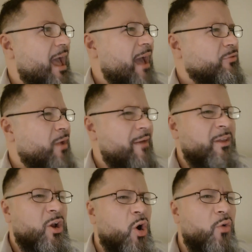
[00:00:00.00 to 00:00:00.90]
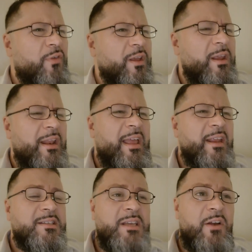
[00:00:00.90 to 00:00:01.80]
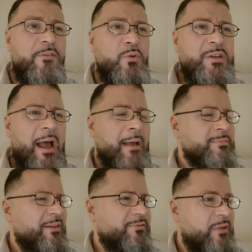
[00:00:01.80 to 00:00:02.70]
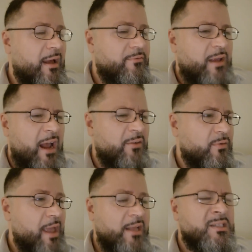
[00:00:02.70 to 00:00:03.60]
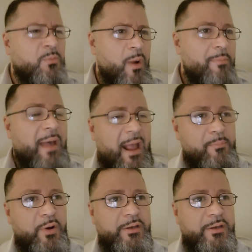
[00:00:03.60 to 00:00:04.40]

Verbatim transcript: after having COVID and getting sick a few times, I've kind of gained some weight back.